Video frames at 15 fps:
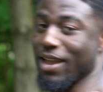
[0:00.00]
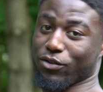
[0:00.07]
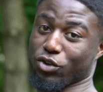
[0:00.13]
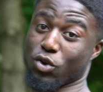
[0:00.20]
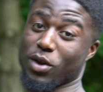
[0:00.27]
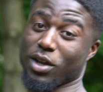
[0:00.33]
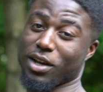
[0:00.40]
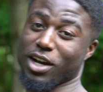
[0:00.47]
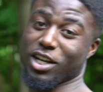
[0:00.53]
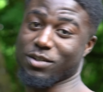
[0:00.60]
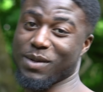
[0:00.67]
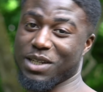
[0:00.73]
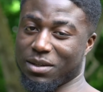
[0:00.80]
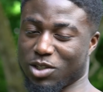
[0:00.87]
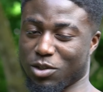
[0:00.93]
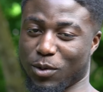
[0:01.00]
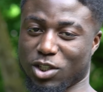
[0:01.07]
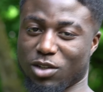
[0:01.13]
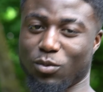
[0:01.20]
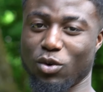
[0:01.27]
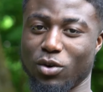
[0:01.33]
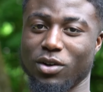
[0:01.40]
you're doing as many dips as
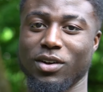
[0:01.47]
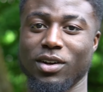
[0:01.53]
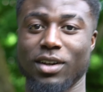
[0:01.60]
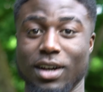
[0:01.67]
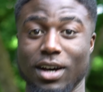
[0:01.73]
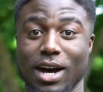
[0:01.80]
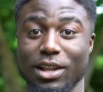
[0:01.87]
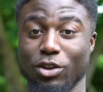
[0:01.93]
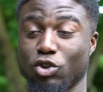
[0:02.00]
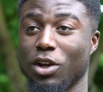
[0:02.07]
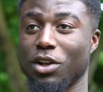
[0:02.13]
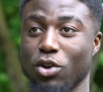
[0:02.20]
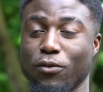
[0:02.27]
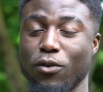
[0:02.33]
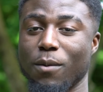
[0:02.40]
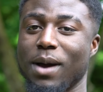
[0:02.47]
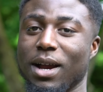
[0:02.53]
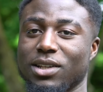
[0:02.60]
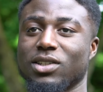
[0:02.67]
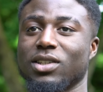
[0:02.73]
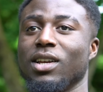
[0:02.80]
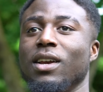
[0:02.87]
possible and you're trying to go for a
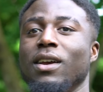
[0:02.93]
max,